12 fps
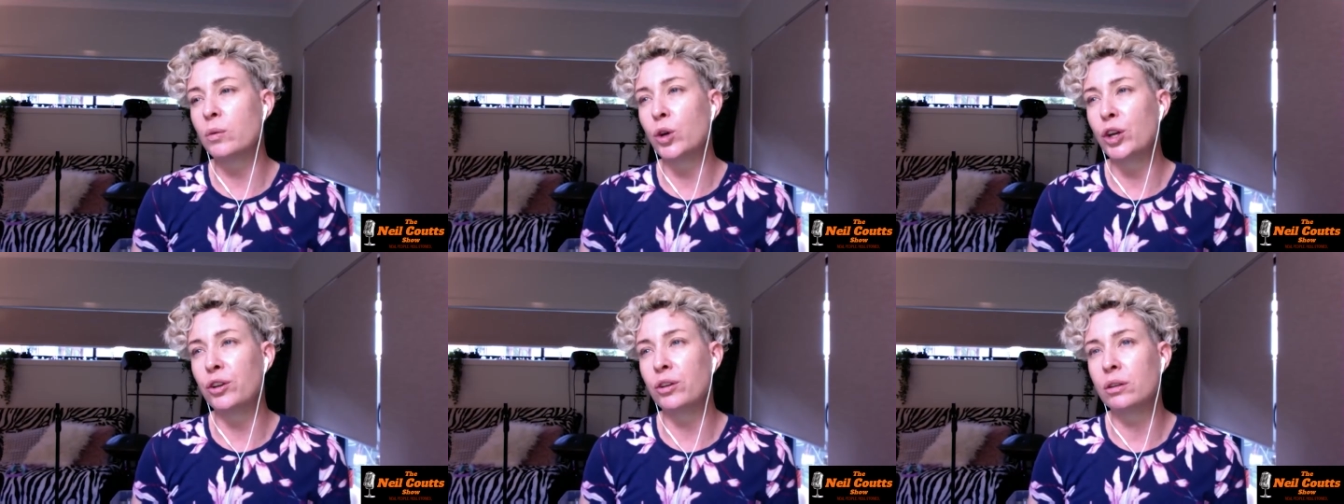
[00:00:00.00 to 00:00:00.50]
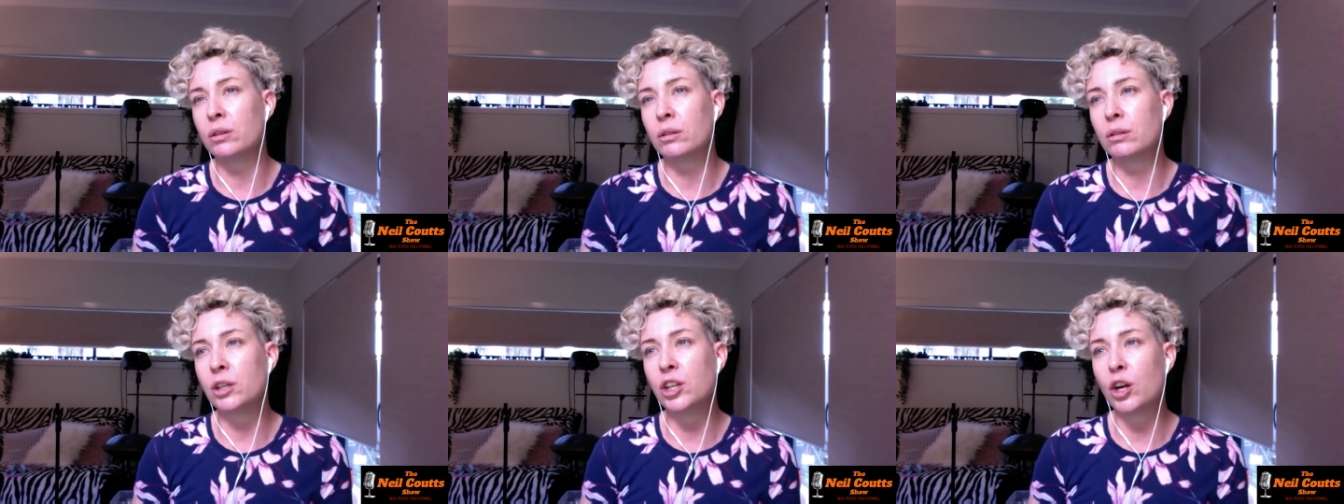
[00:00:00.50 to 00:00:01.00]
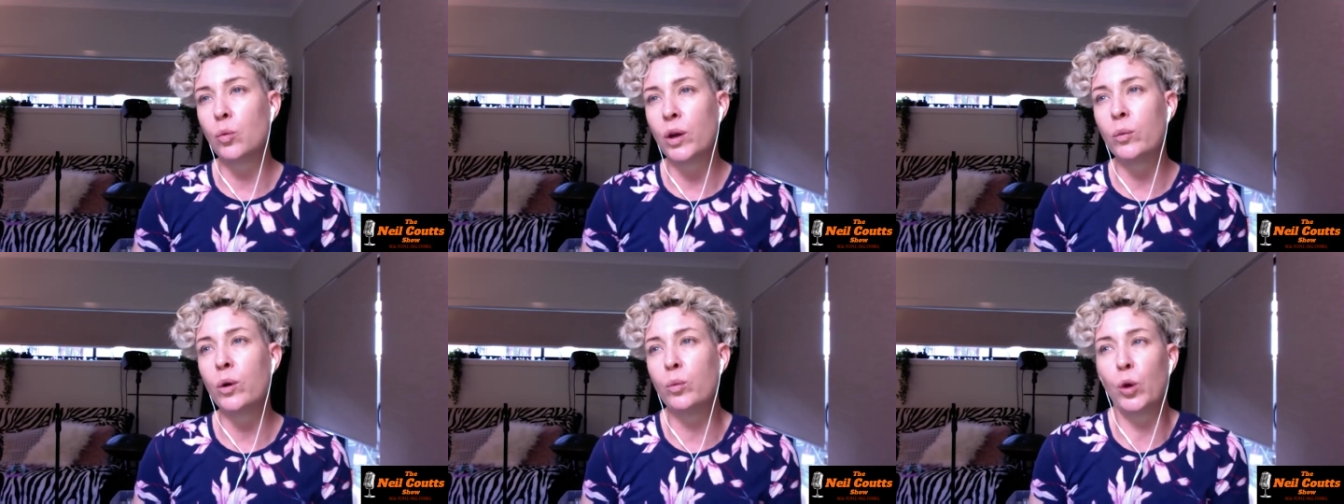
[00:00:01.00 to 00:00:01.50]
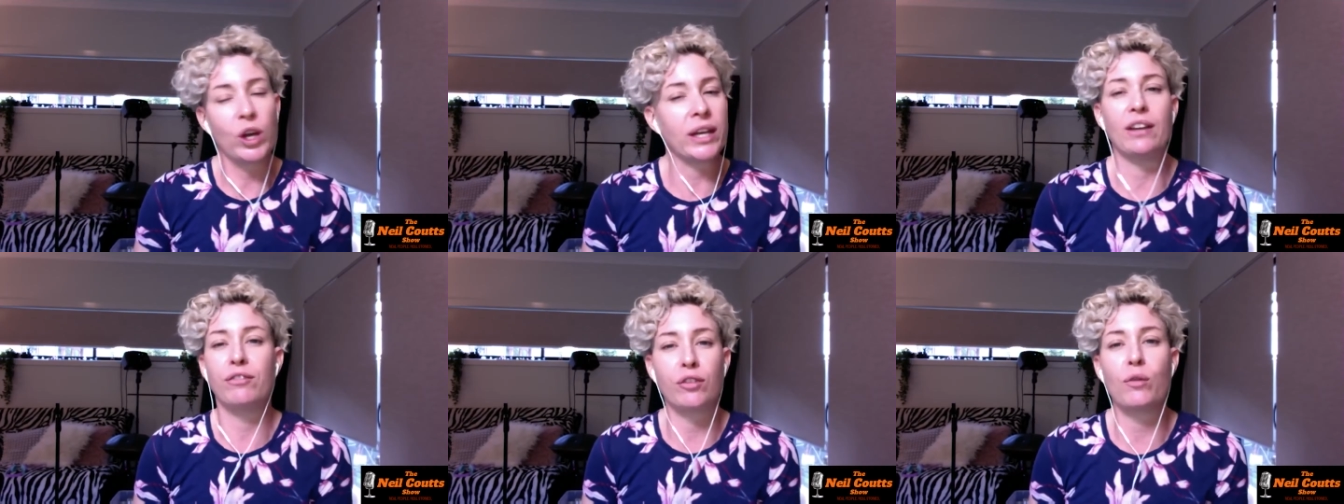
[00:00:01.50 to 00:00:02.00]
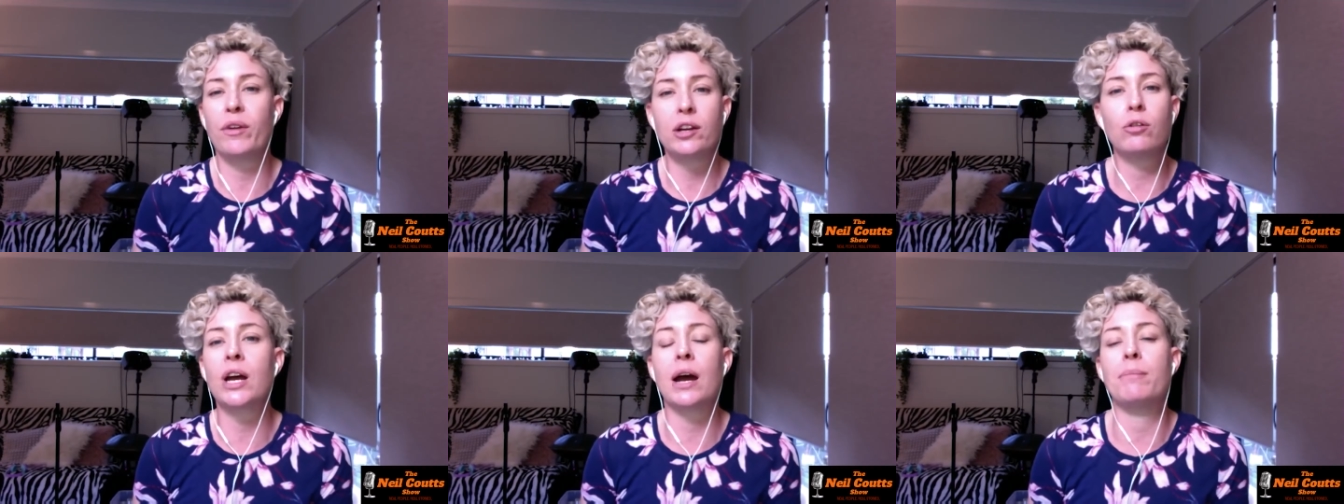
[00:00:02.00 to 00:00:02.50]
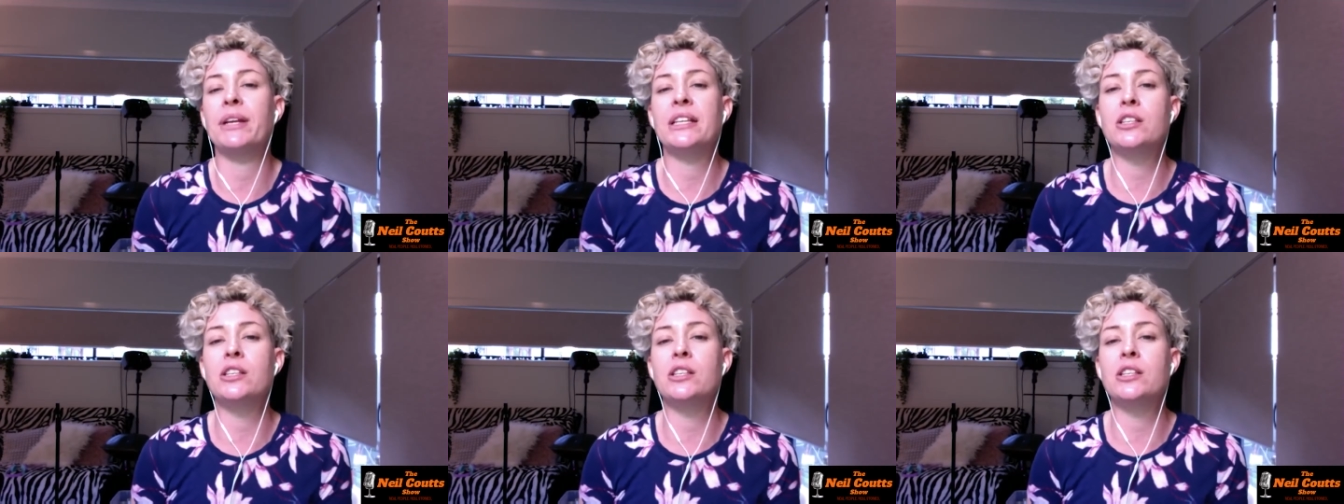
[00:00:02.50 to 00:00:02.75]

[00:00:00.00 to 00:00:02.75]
weren't, you know, we were working for a record company,